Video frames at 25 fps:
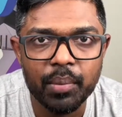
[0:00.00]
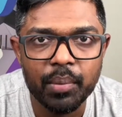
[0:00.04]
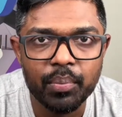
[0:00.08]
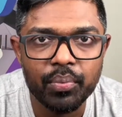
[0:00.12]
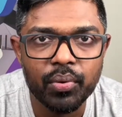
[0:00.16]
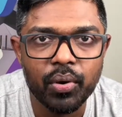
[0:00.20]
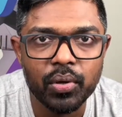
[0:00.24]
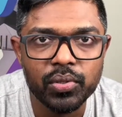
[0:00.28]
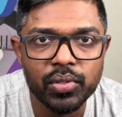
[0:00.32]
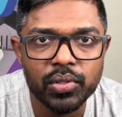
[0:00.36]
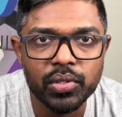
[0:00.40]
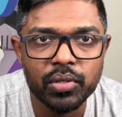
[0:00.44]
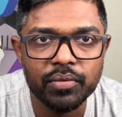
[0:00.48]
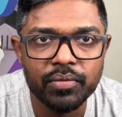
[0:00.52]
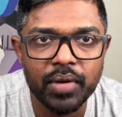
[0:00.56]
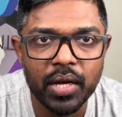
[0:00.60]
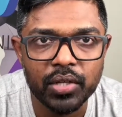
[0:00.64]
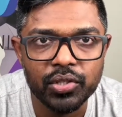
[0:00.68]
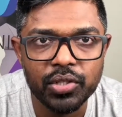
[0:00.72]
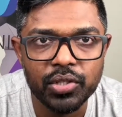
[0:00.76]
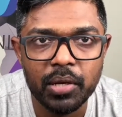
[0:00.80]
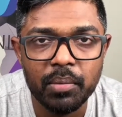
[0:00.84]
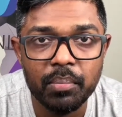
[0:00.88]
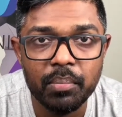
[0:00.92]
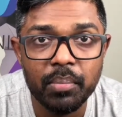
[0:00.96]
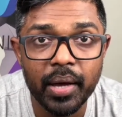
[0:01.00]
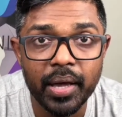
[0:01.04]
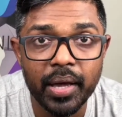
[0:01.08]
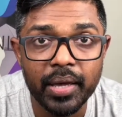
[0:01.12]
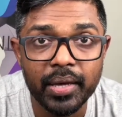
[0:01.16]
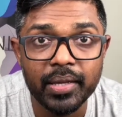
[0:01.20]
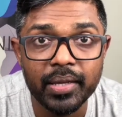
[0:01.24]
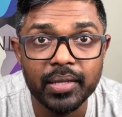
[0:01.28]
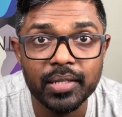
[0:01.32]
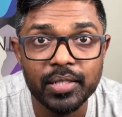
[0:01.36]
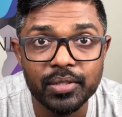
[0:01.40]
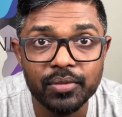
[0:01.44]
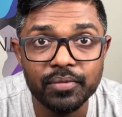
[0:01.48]
process of actually buying
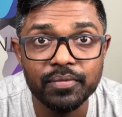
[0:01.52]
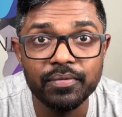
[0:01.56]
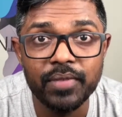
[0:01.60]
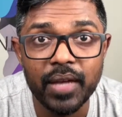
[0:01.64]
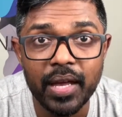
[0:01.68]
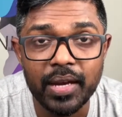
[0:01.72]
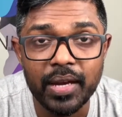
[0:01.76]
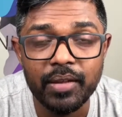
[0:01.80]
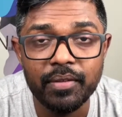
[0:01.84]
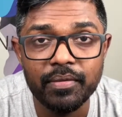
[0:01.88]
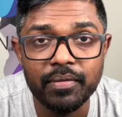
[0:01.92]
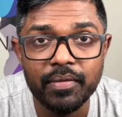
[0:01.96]
it is very,